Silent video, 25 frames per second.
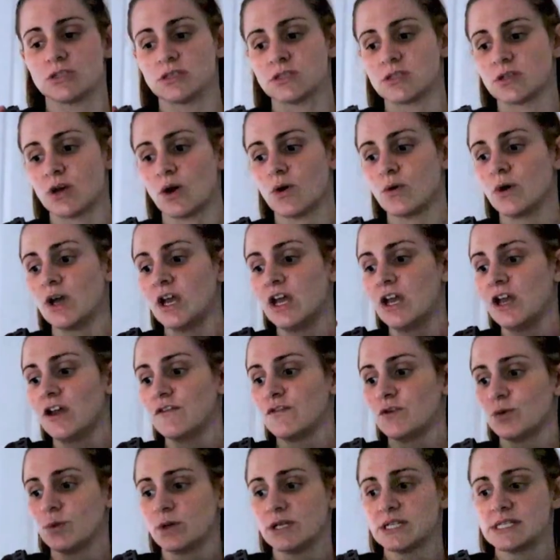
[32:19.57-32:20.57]
So if
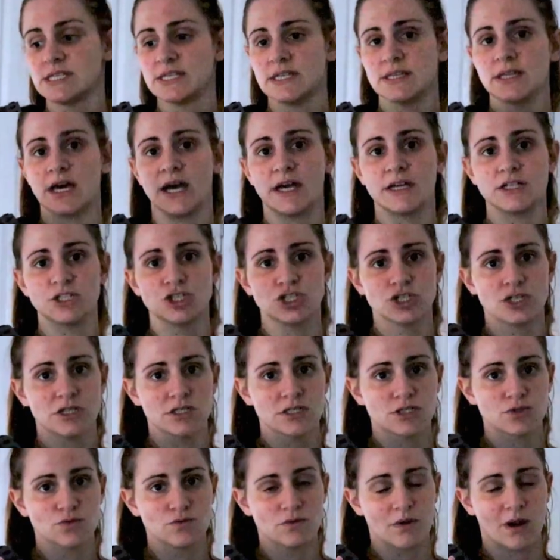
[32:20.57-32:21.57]
you want to see that,
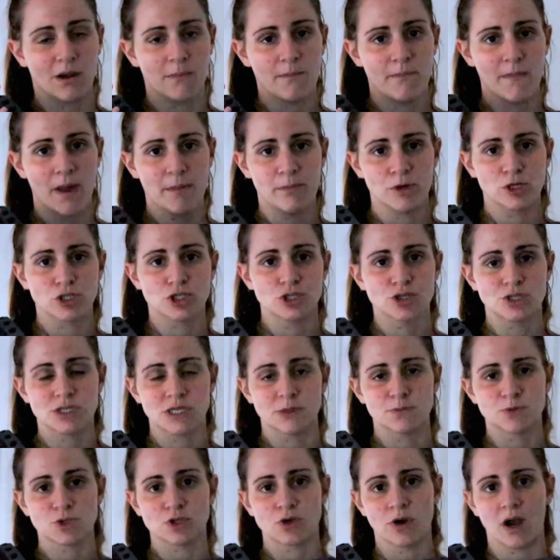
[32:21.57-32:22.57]
just remember to
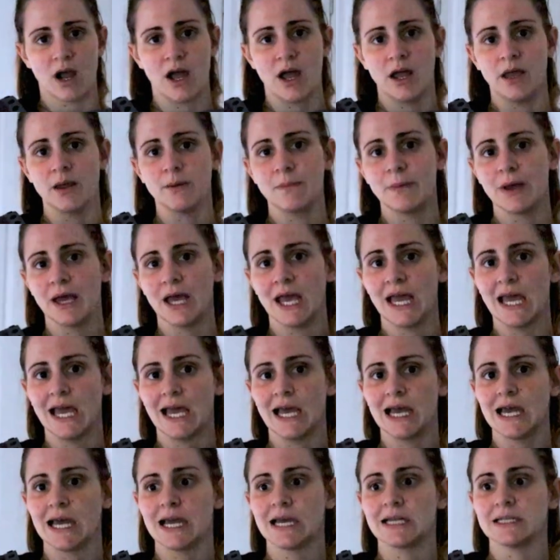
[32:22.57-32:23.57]
subscribe,
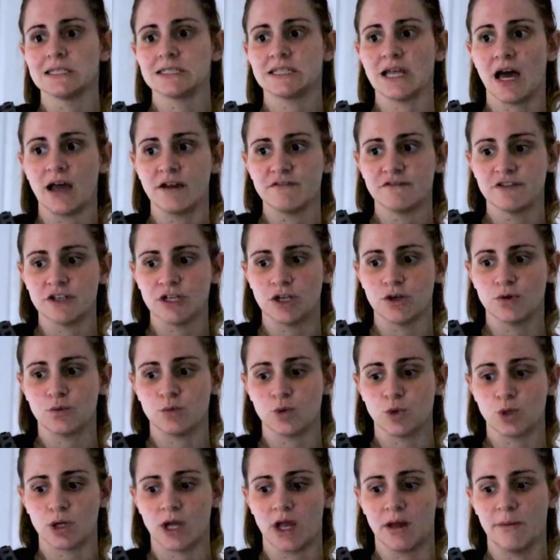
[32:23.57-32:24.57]
and that video
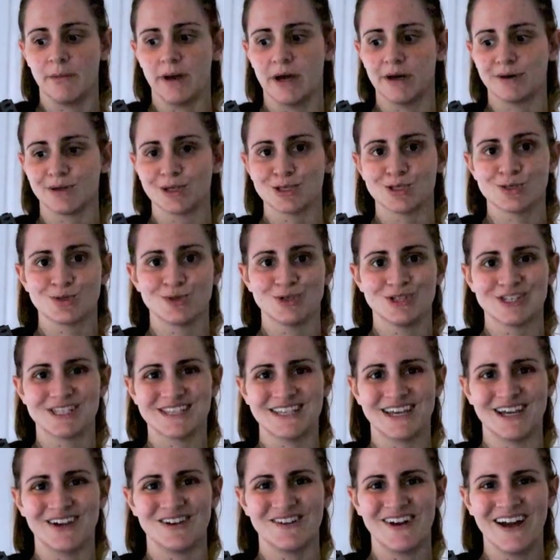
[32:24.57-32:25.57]
will come out as soon as
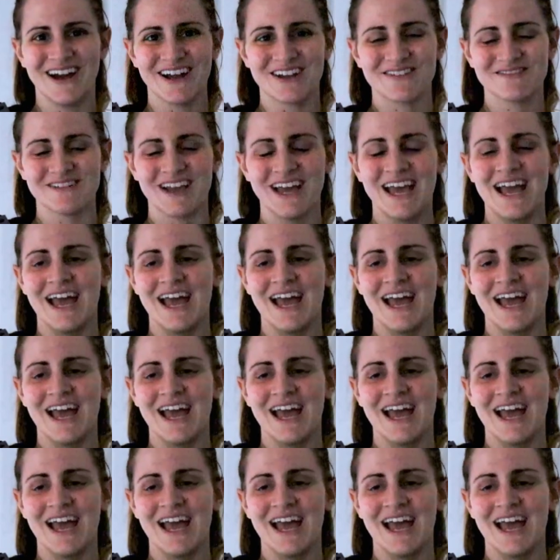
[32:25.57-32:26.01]
they arrive,